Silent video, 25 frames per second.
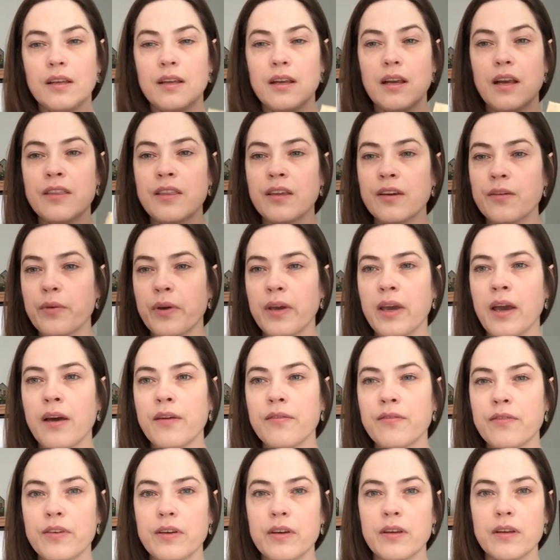think we
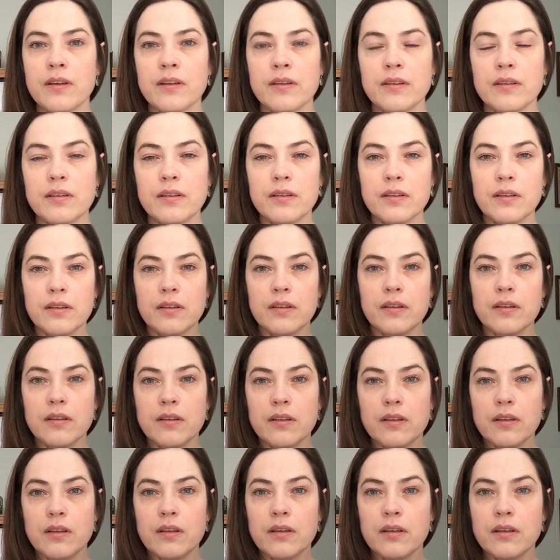have
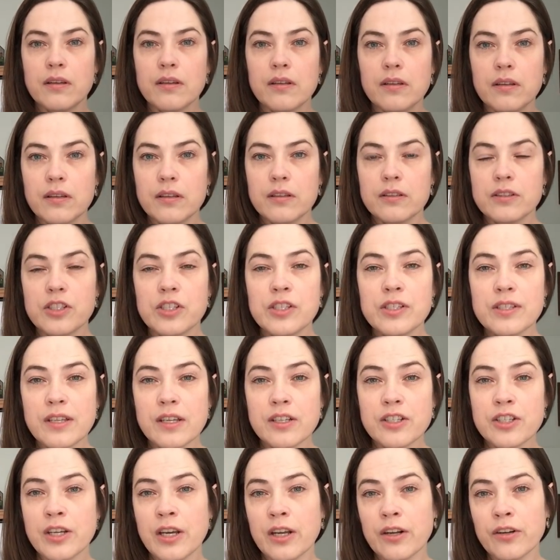she
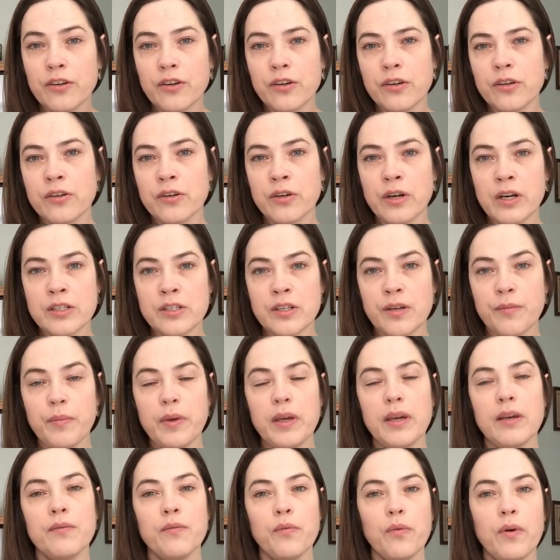said she had a girl crush on
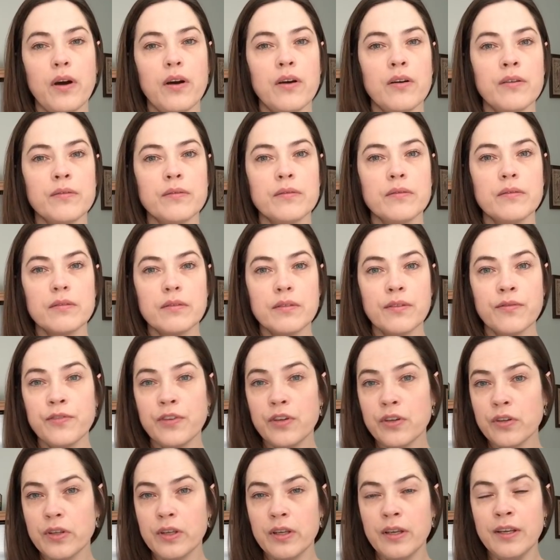me. Well, the
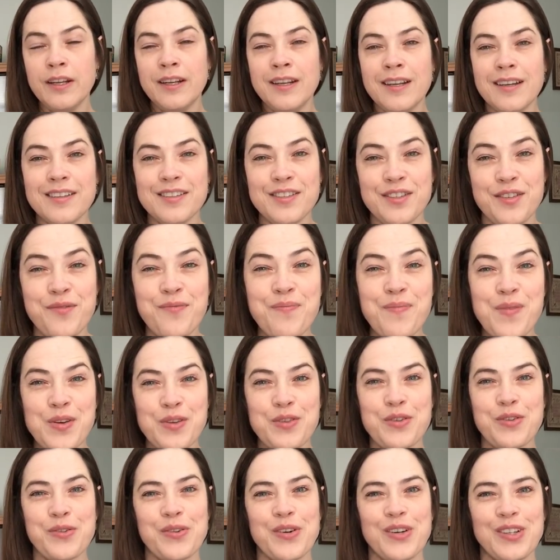feeling is
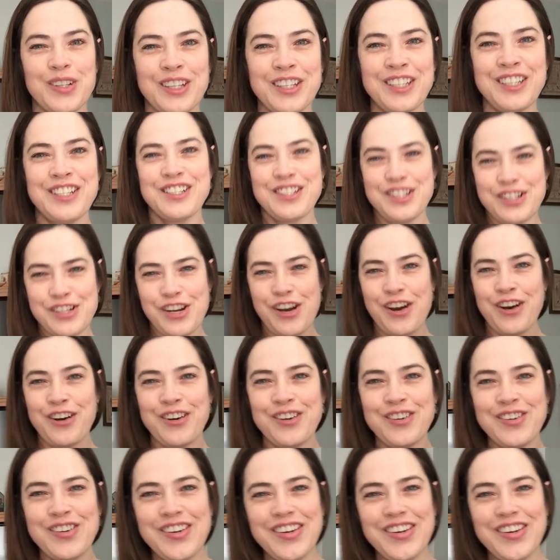mutual, Linda Jo.